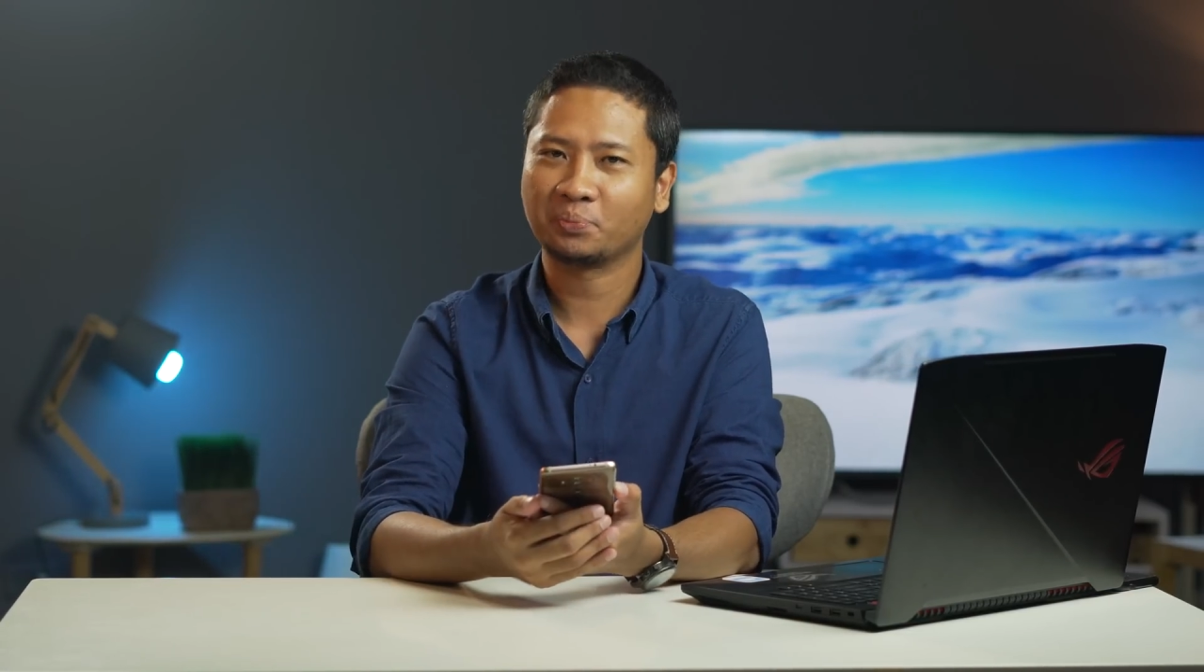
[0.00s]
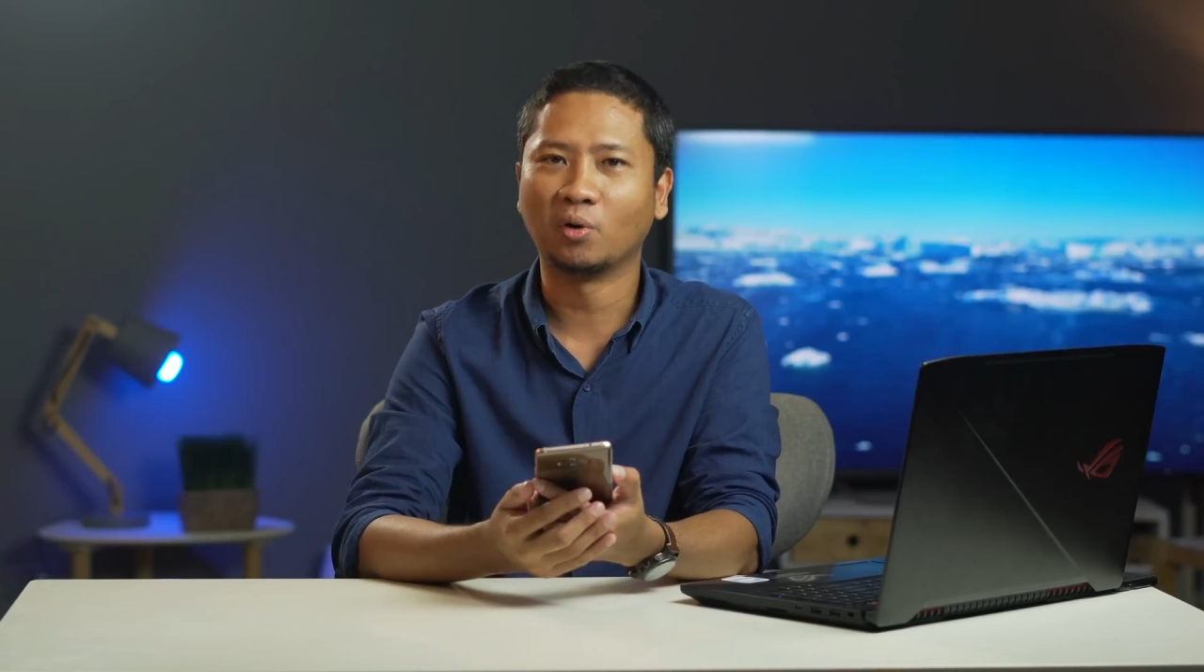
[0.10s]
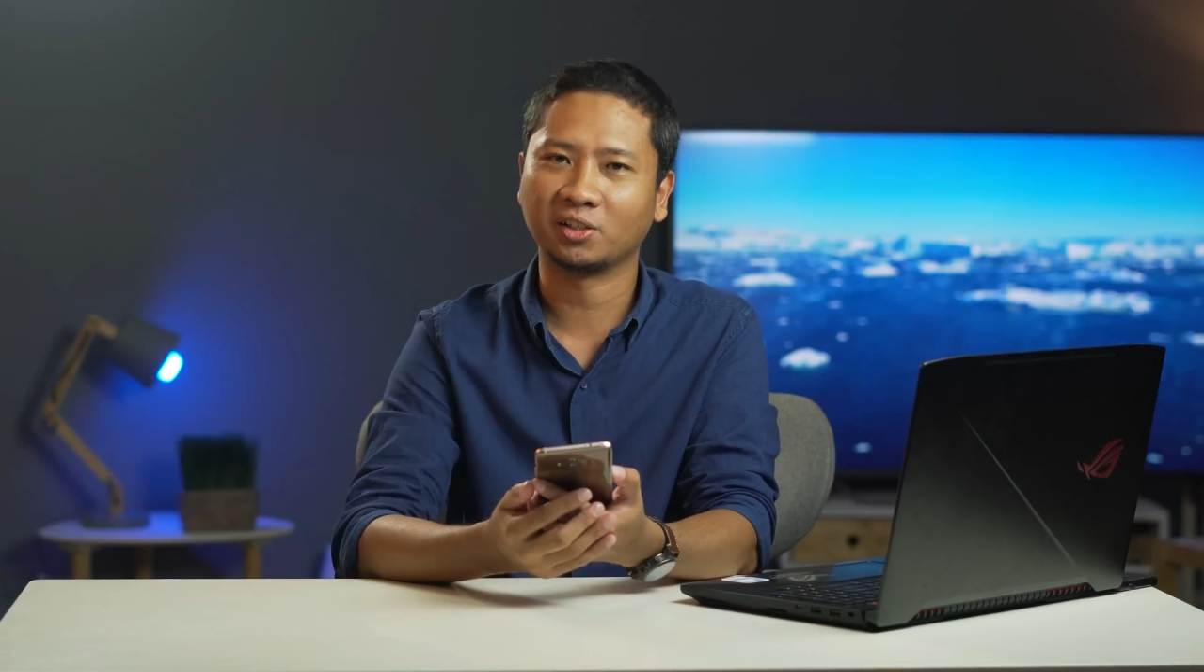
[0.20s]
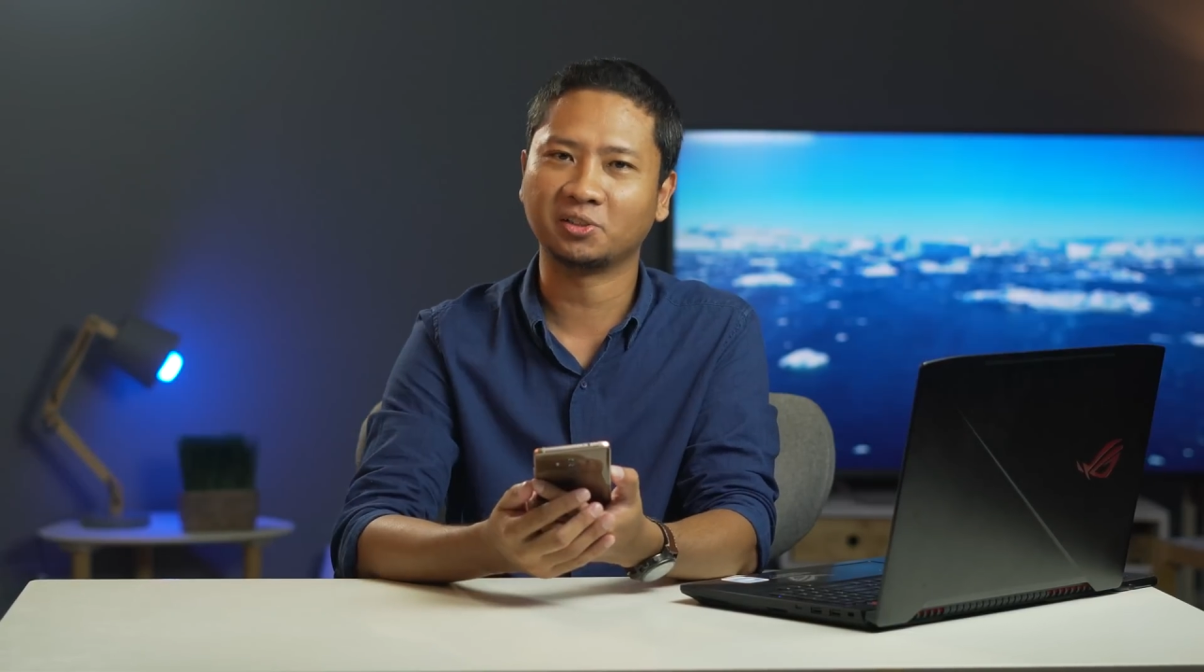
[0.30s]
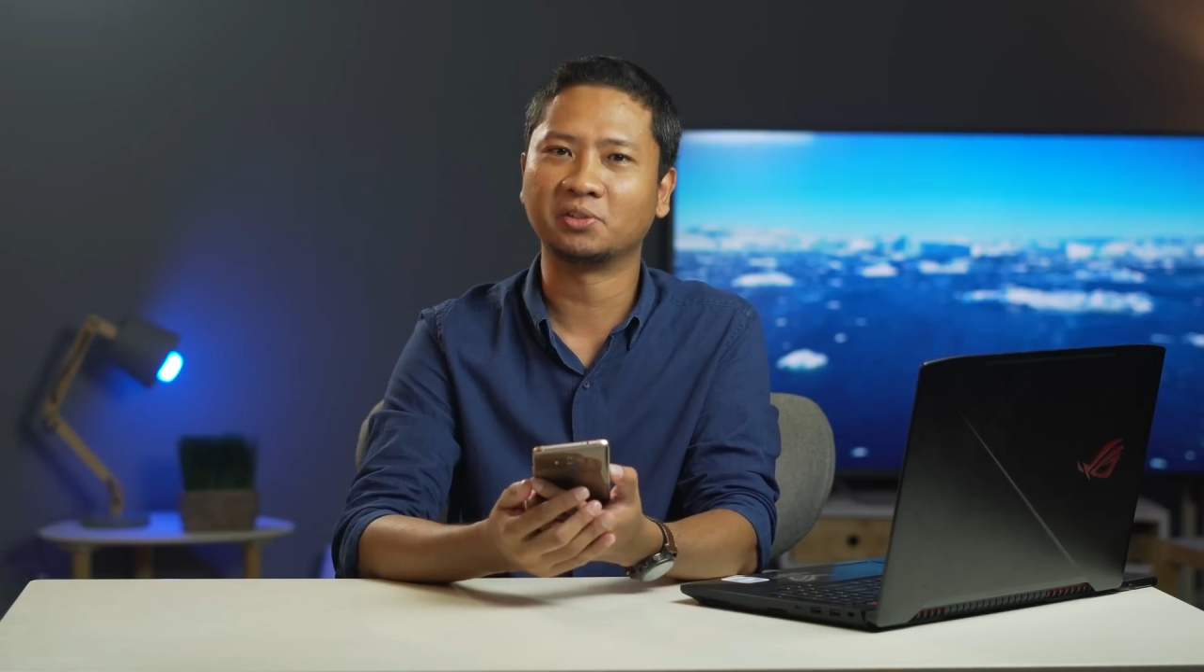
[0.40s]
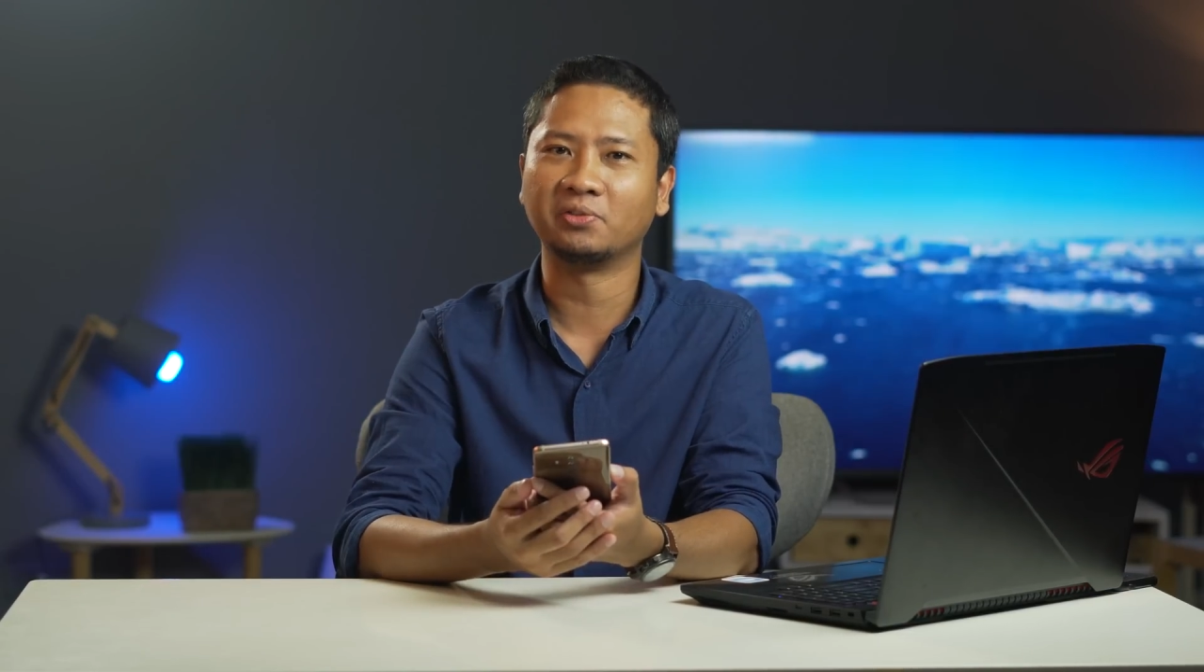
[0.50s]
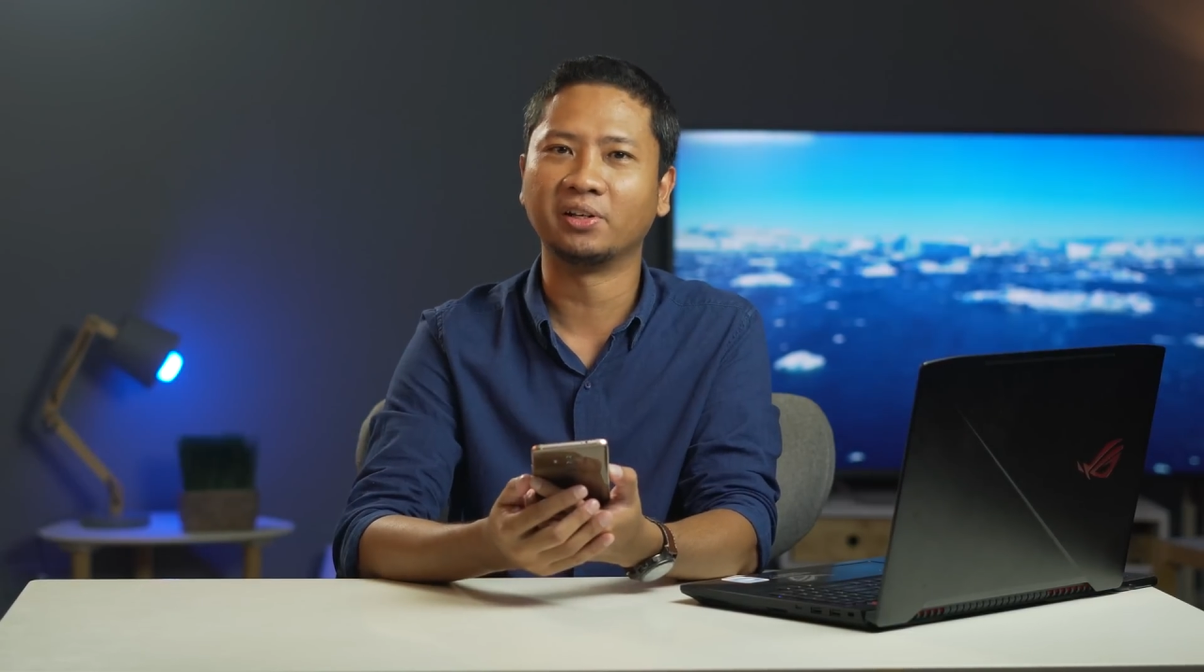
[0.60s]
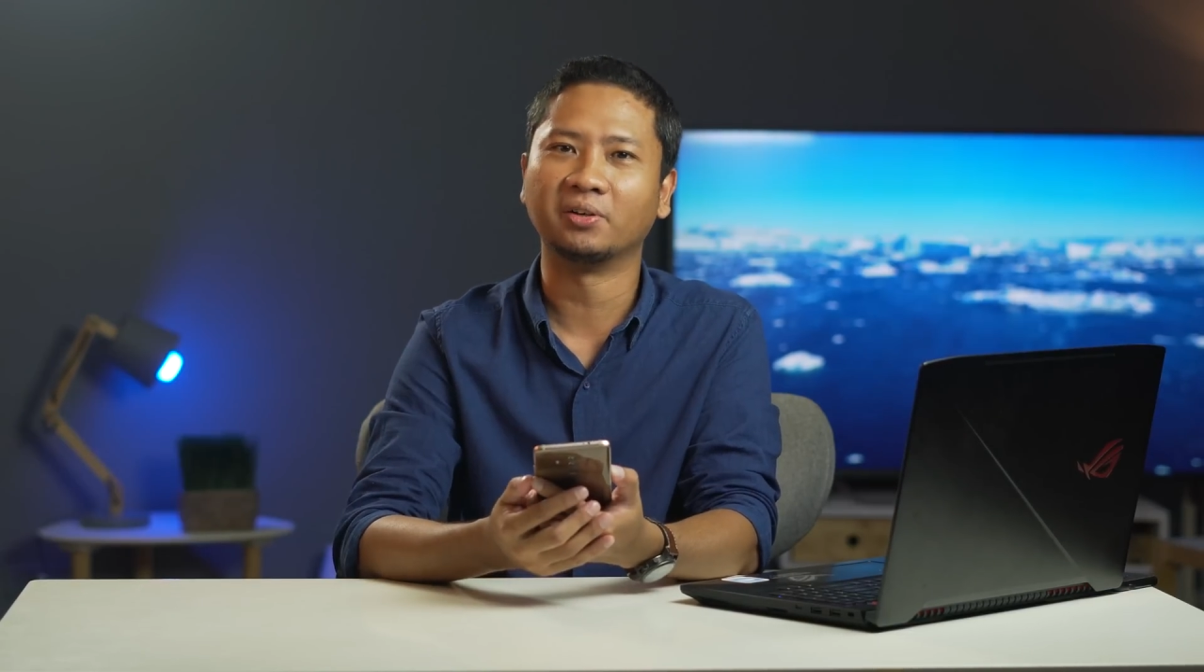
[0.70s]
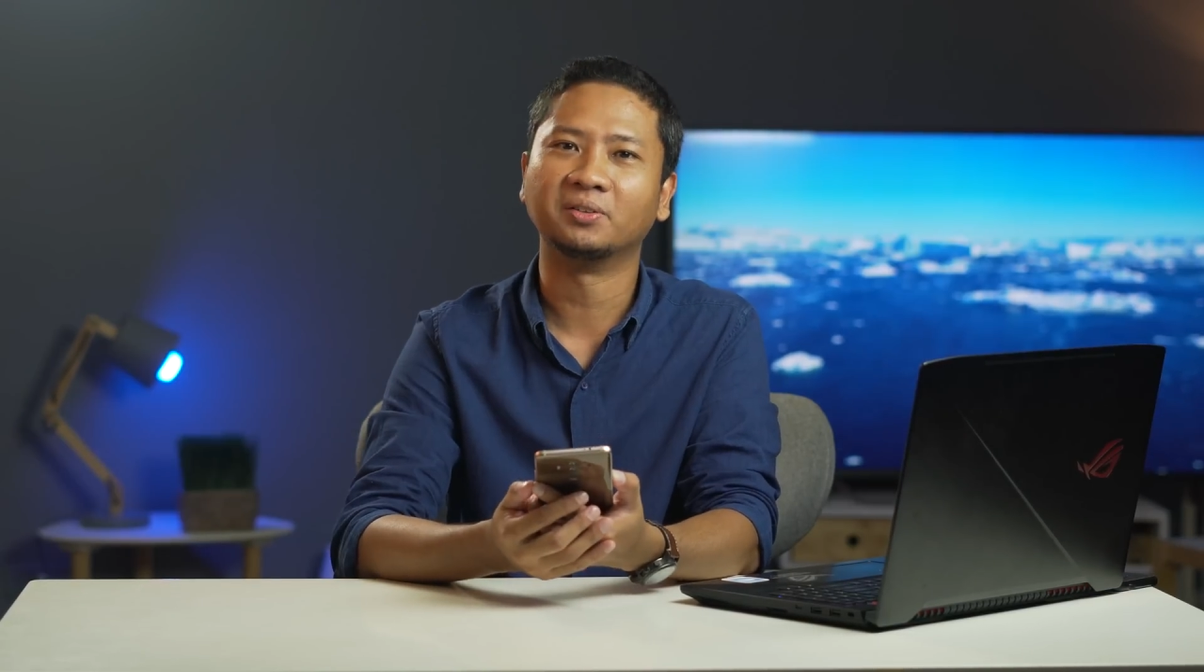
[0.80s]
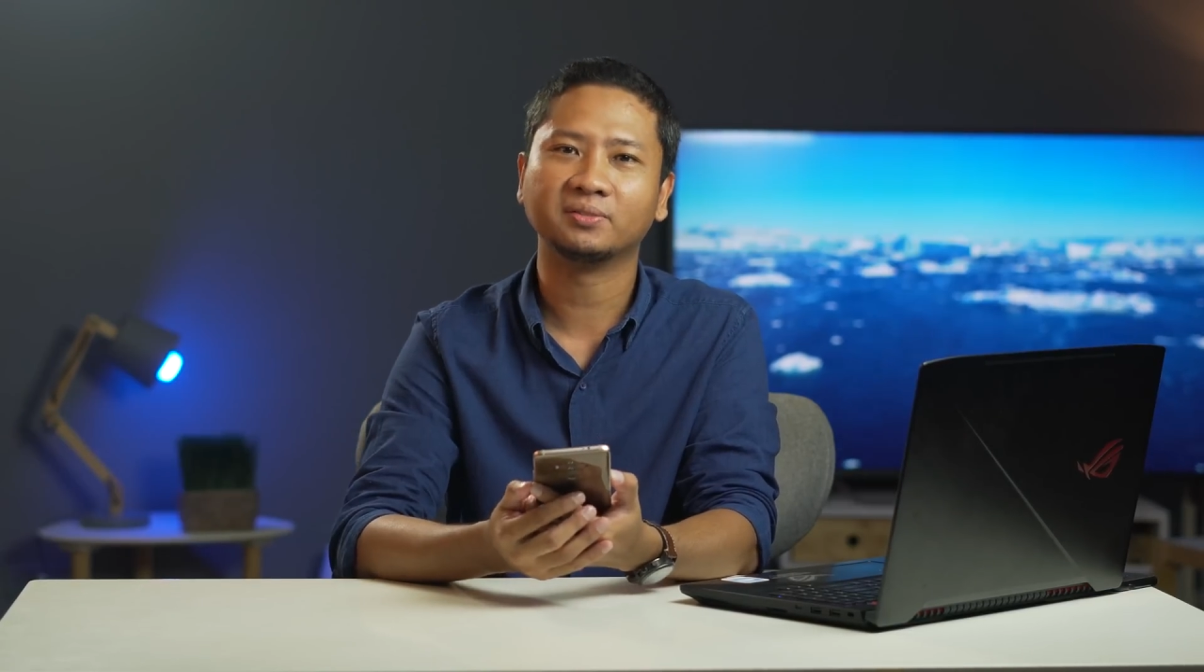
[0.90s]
Watch this video.